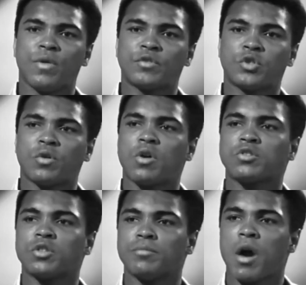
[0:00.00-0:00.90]
we have a show
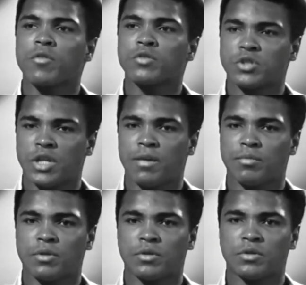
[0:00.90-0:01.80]
called Tomorrow's
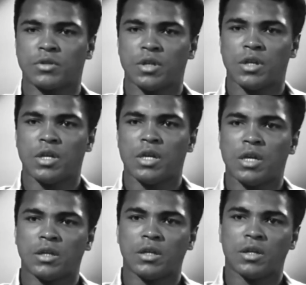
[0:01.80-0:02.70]
Champions.
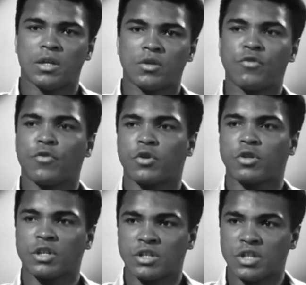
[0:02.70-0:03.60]
And you've heard
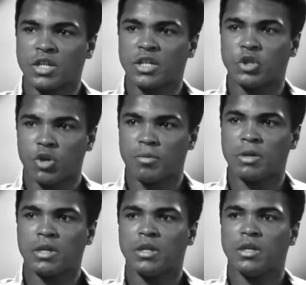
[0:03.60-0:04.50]
of the Kentucky
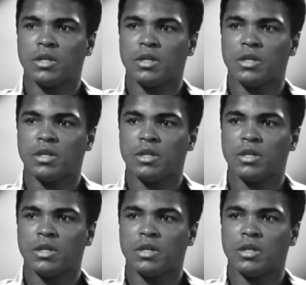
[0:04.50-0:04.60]
Derby.